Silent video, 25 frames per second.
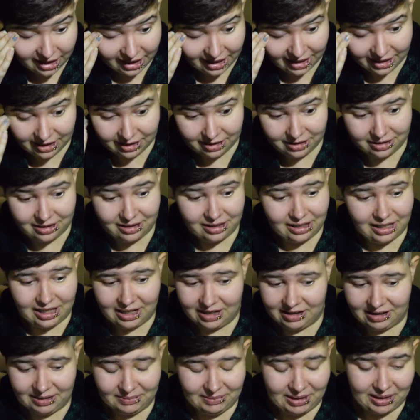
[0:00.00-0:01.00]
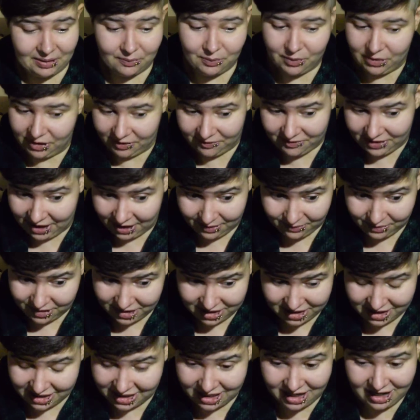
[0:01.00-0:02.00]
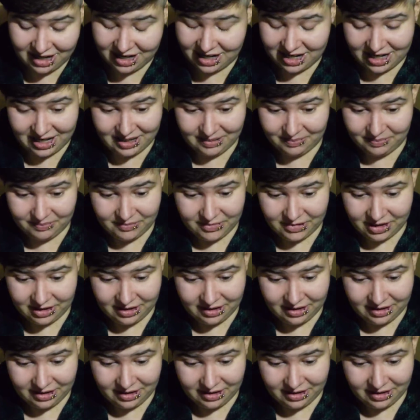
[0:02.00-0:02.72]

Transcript: and now I'm like, what if that was the time?